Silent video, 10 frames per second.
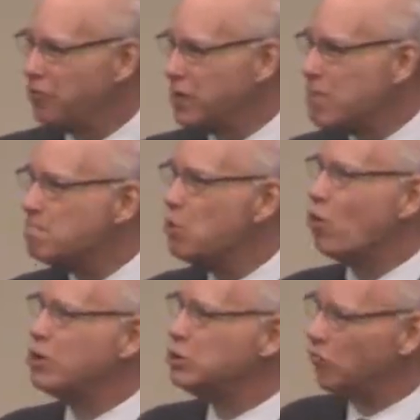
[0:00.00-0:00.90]
the
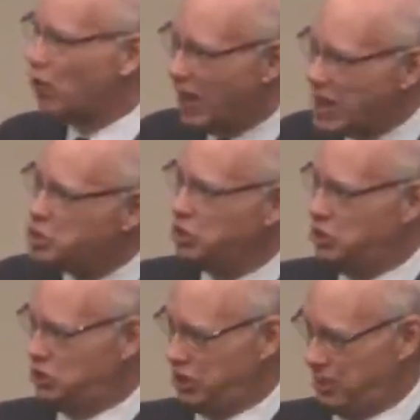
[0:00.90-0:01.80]
importance of
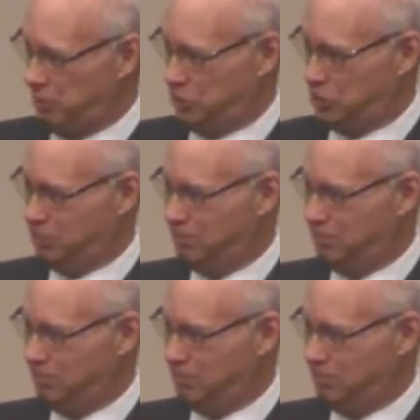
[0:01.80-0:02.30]
relationships